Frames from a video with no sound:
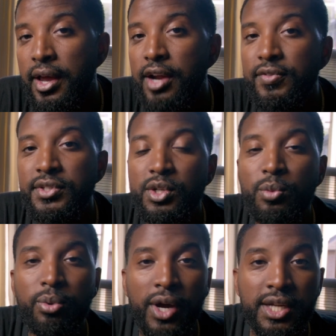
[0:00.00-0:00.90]
every single
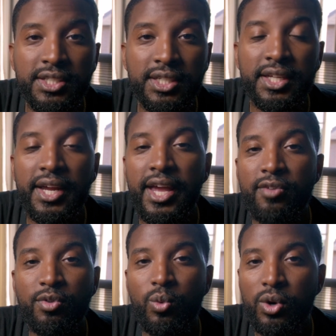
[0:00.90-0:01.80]
project that I
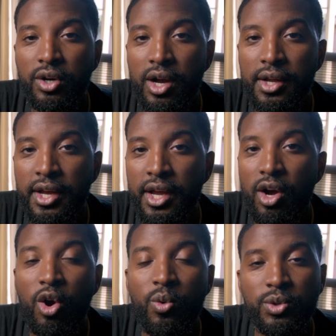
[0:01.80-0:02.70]
ever work on, I
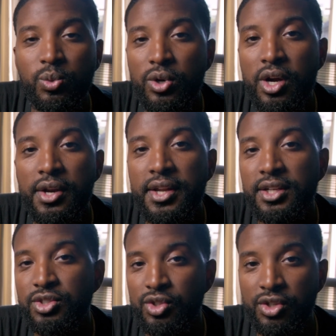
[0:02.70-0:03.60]
always work on an
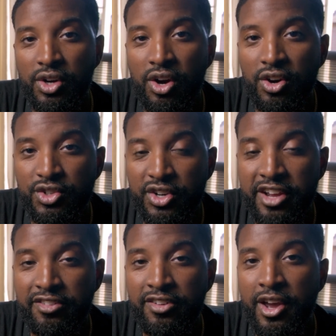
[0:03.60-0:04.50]
external hard
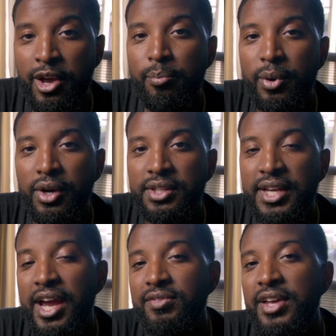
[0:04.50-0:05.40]
drive. But to
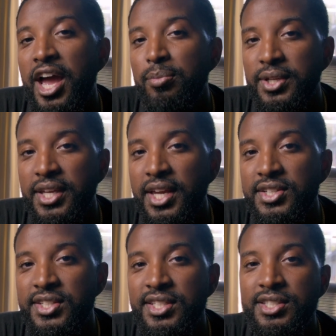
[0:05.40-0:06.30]
have the
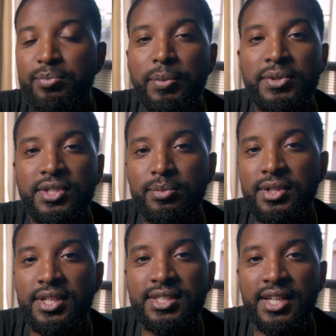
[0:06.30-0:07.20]
applications and maybe some of the
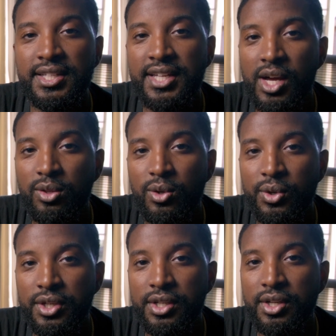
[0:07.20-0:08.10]
things that I
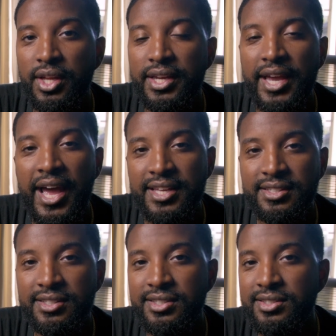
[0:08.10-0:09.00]
downloaded and like
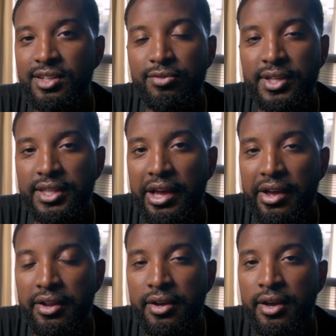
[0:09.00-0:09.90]
assets and stuff like
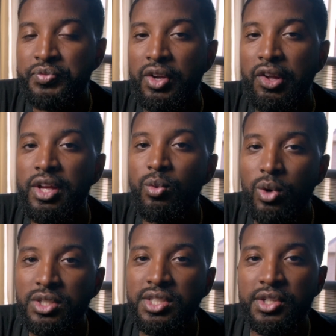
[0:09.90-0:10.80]
that, it
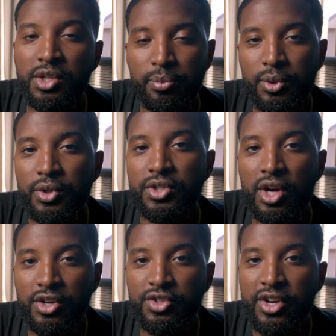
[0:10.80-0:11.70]
was on a computer's
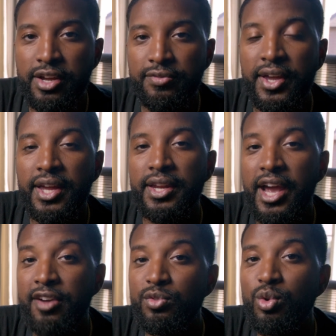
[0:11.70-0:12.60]
hard drive. And
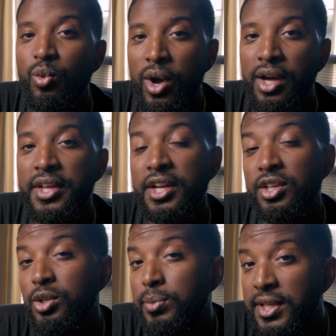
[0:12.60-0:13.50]
after a while that
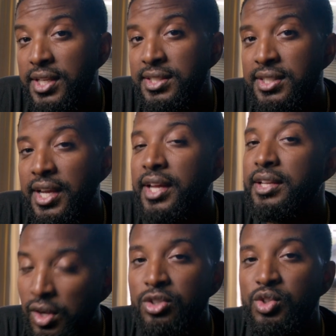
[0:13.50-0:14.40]
accumulates, and
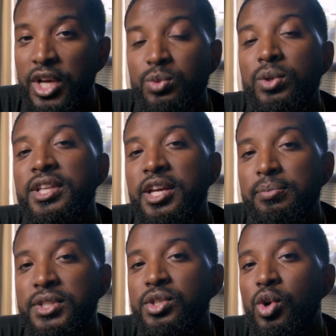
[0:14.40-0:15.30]
so that's what led
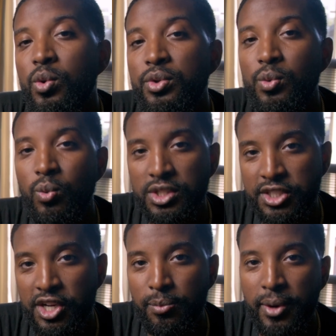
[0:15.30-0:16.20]
me to go with the 1
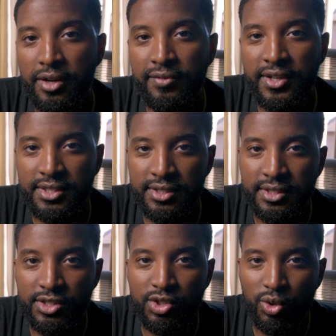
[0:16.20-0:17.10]
terabyte of
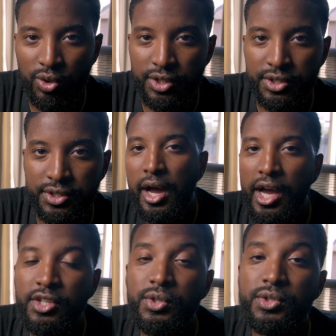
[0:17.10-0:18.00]
SSD storage.
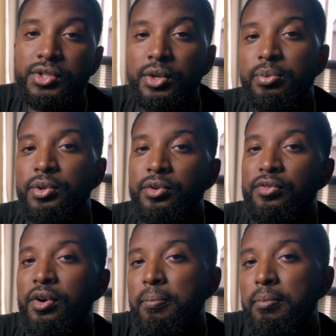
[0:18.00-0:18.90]
I use this computer
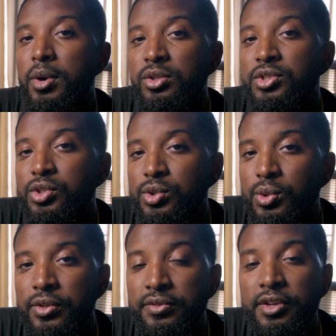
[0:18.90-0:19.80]
for a
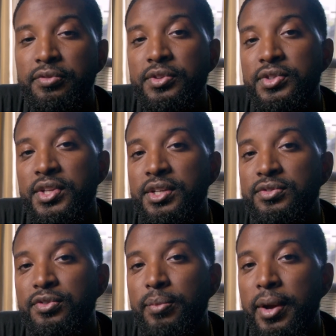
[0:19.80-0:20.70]
multitude of different
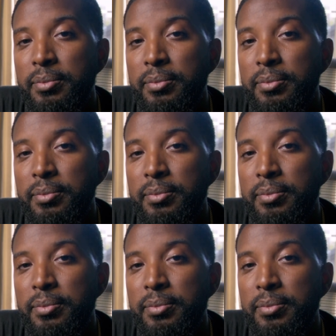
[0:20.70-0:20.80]
things for my